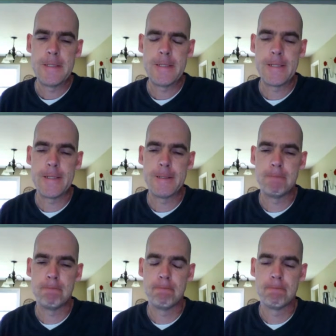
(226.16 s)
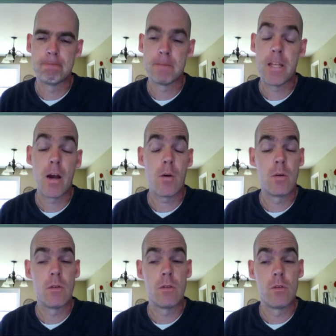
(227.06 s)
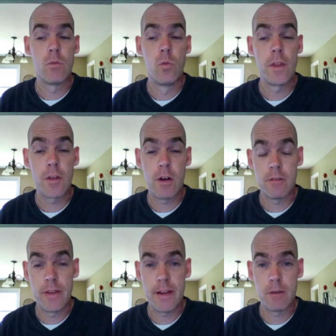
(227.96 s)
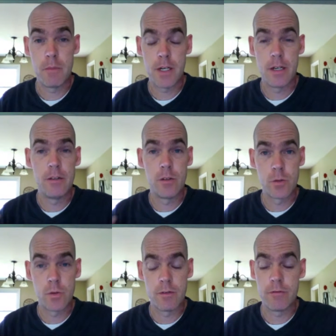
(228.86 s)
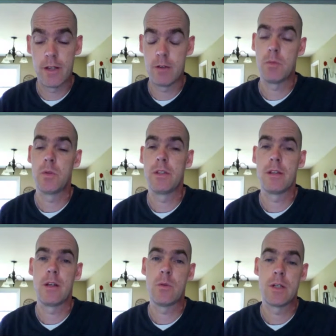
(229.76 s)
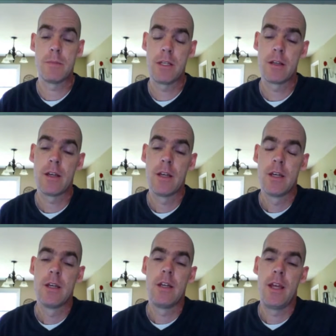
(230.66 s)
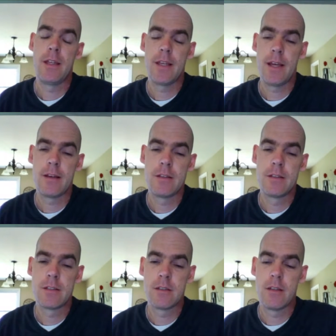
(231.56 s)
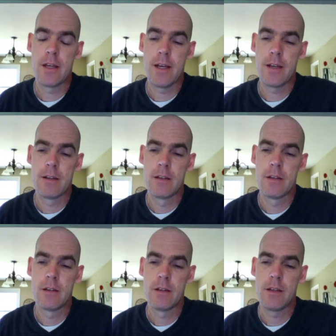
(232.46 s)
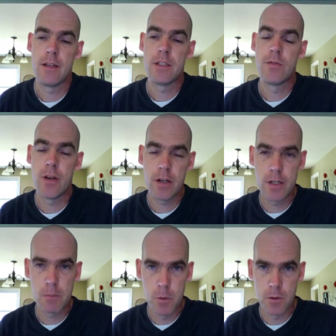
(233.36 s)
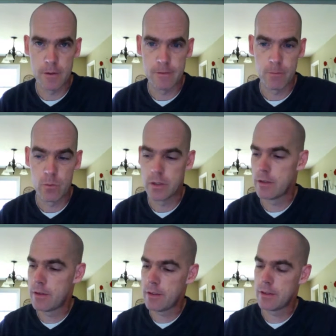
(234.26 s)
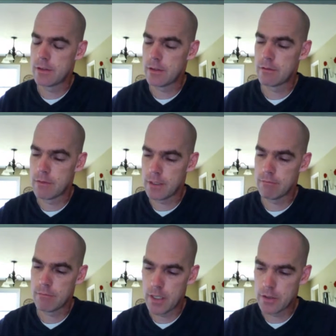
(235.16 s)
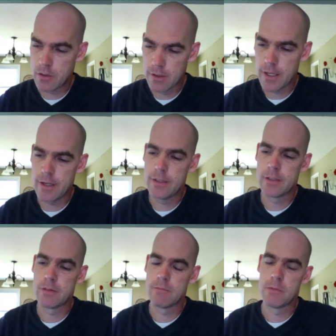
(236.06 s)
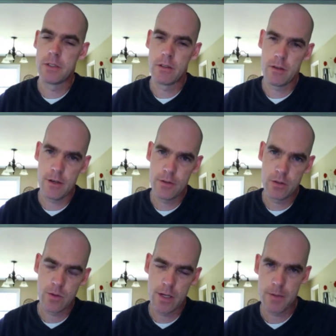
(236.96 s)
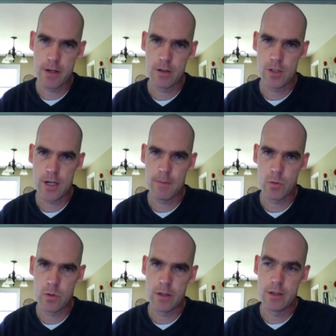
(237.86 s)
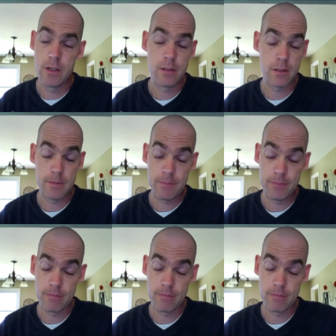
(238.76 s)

Now, with all of that in mind, there is one final point that I want to make, and that is that it is very important. One of the things that underlies what the authors write about in Chapter 1 and is a